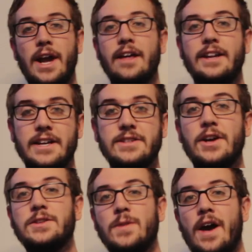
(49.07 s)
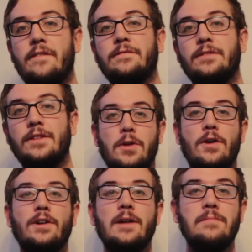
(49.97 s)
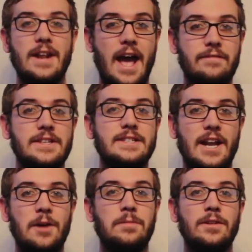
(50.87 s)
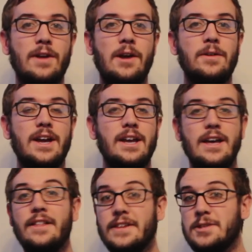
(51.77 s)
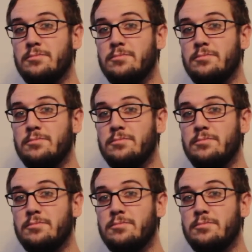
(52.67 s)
So in reality, as long as you have a good program and have this set up in the right way,